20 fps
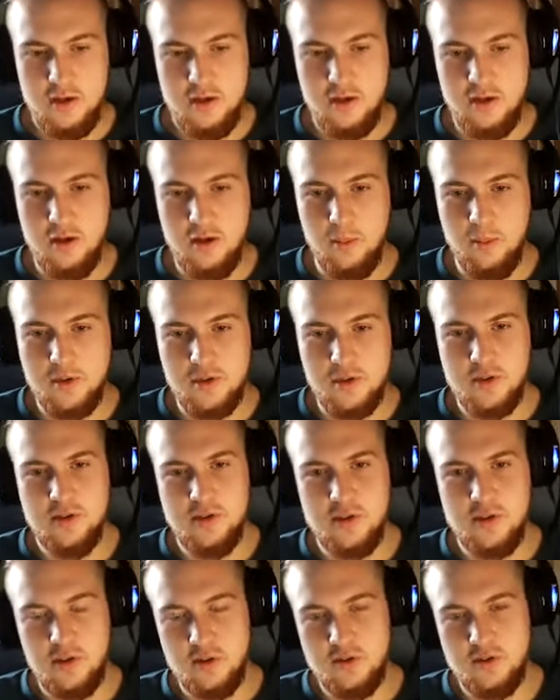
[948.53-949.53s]
The
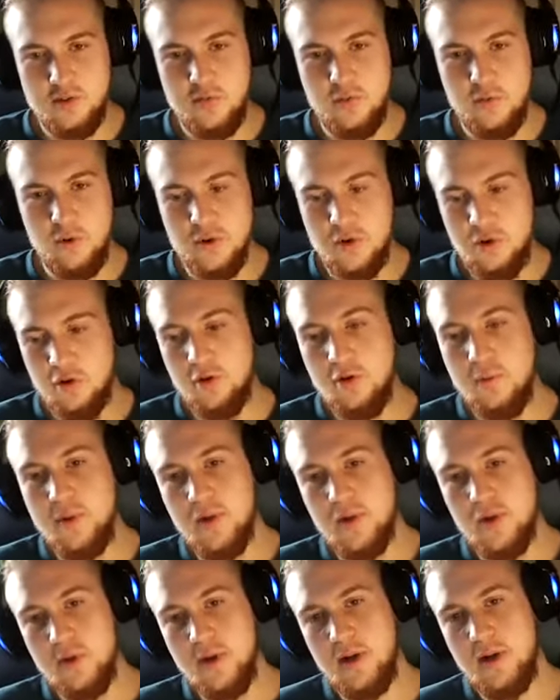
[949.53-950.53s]
opportunity cost of what you could be
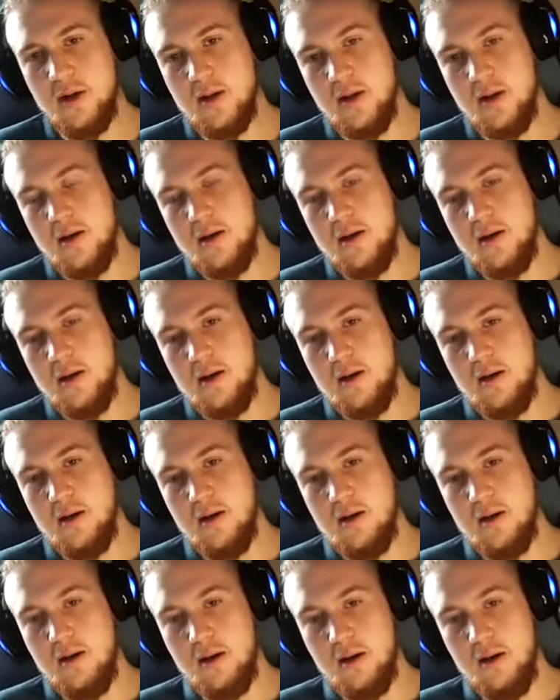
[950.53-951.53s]
doing
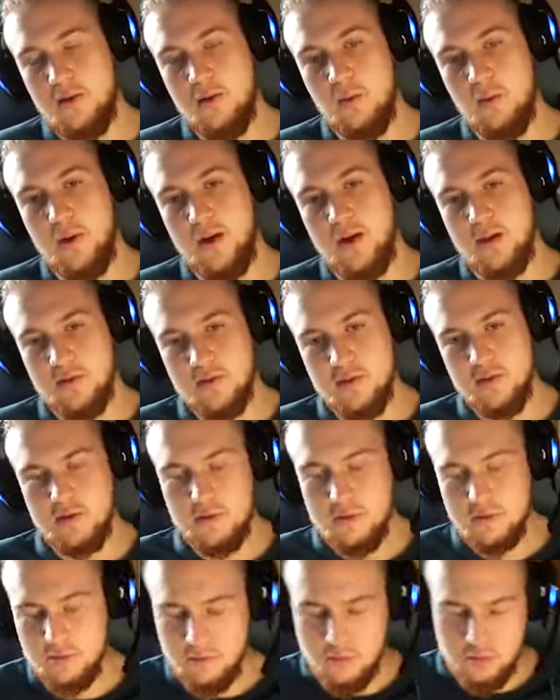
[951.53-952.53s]
otherwise
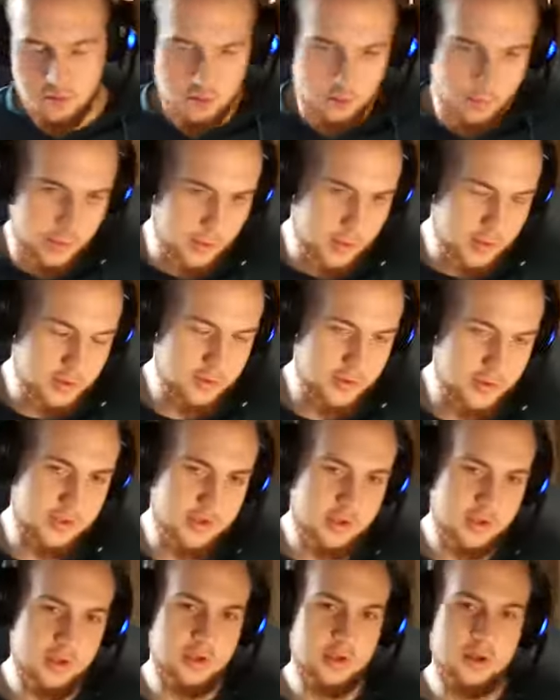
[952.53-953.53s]
could be much
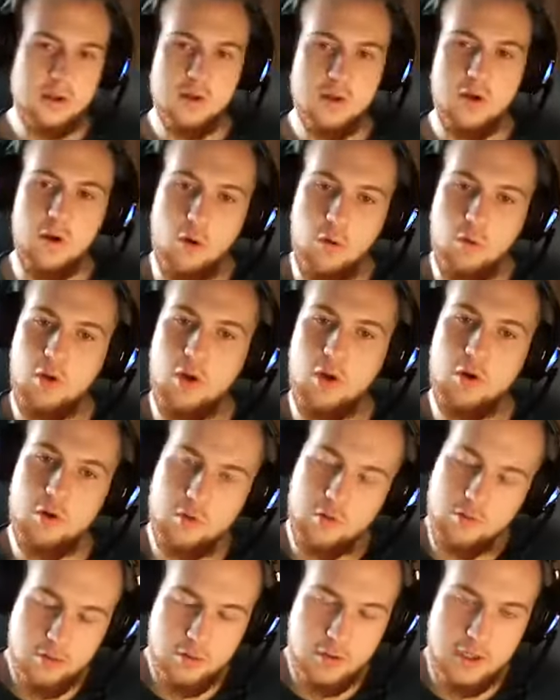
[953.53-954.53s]
greater.
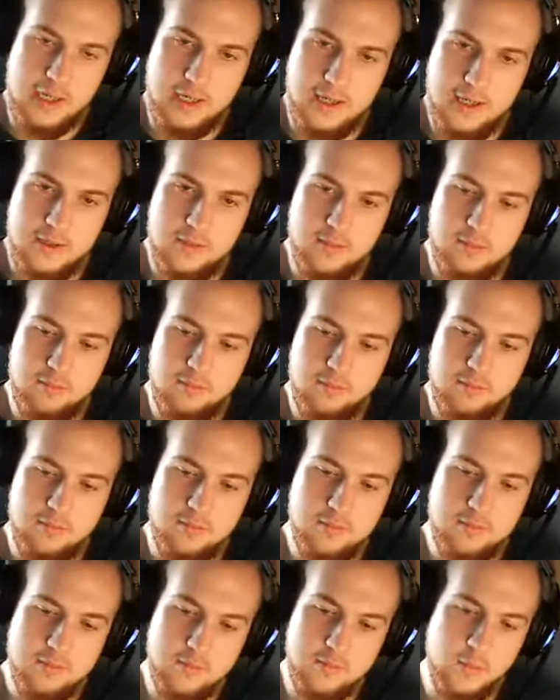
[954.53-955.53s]
Although
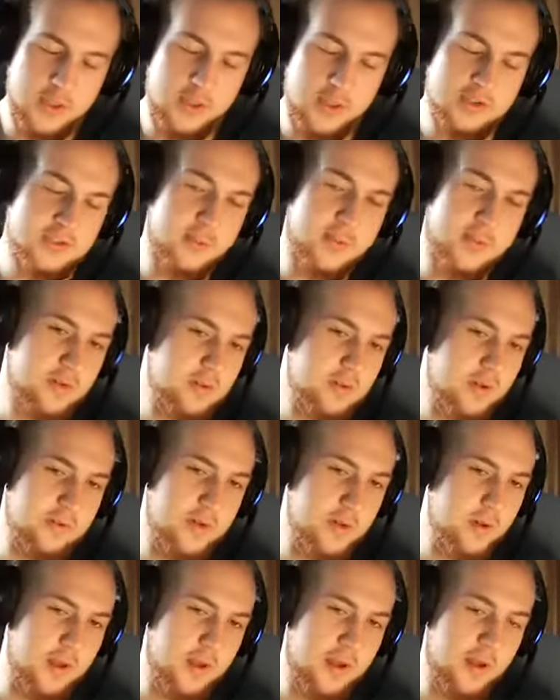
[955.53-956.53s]
it doesn't matter
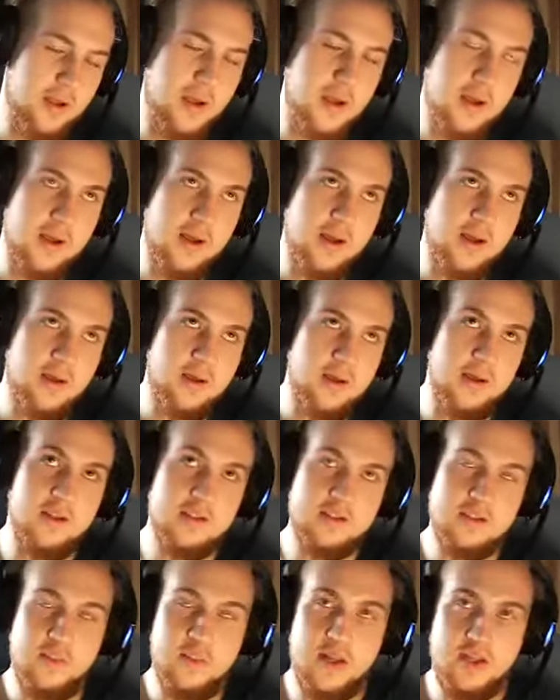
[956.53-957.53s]
it
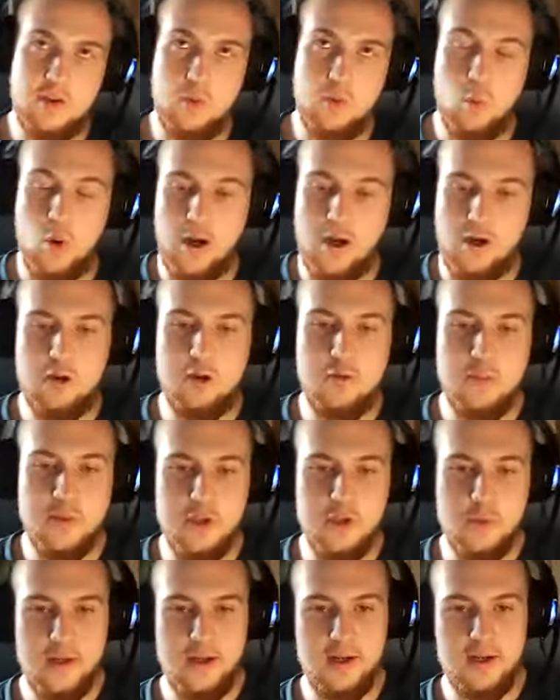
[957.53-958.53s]
doesn't matter what I could be
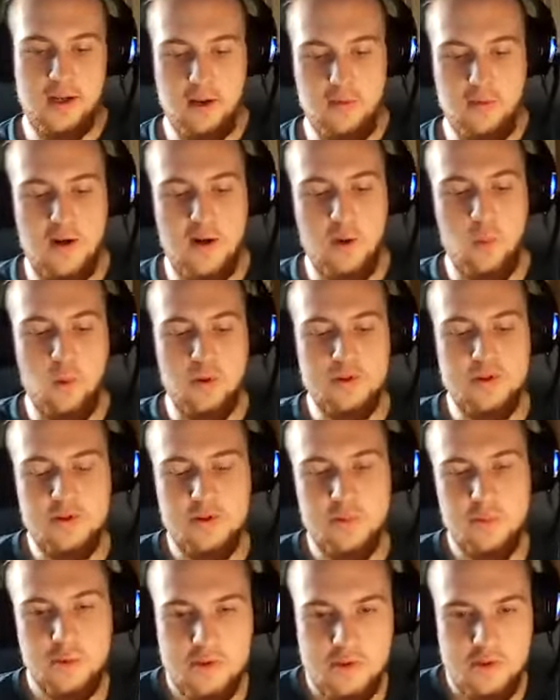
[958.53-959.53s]
doing if I wanted
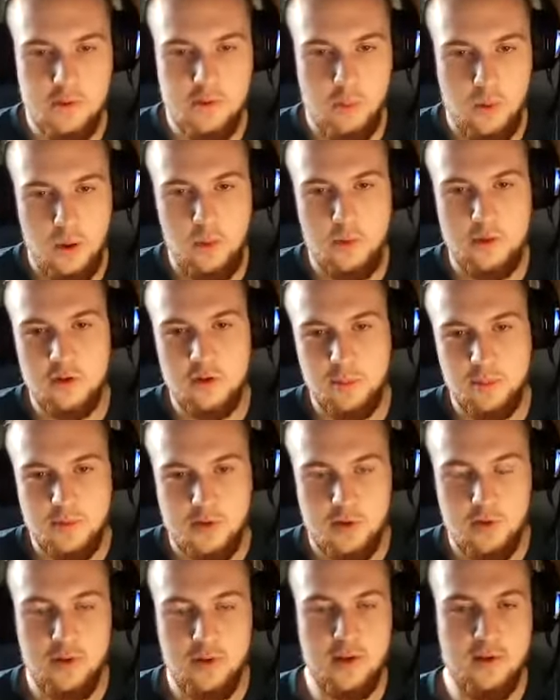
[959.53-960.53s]
to pursue what I wanted to
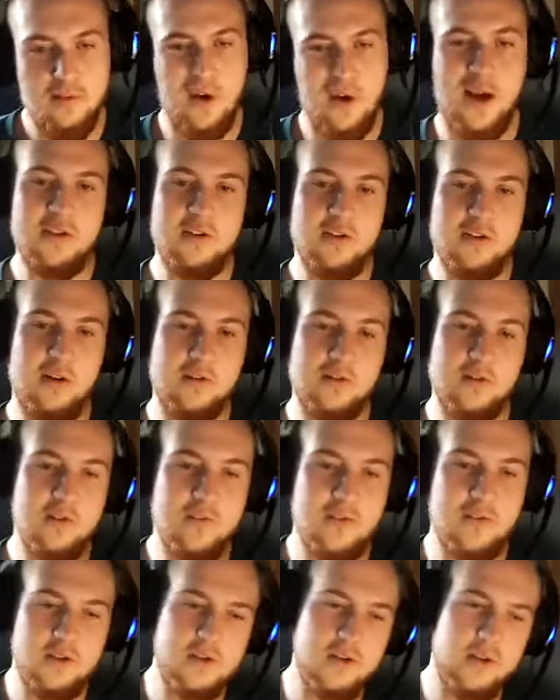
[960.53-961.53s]
pursue and therefore I had to go to
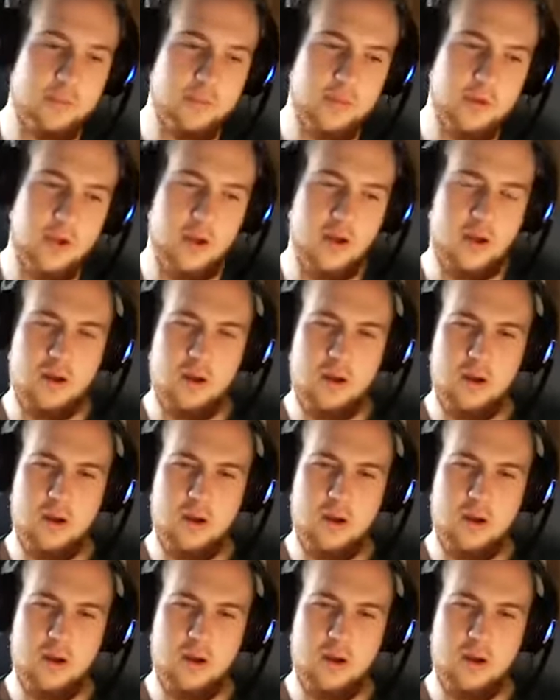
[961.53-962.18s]
university. But yeah.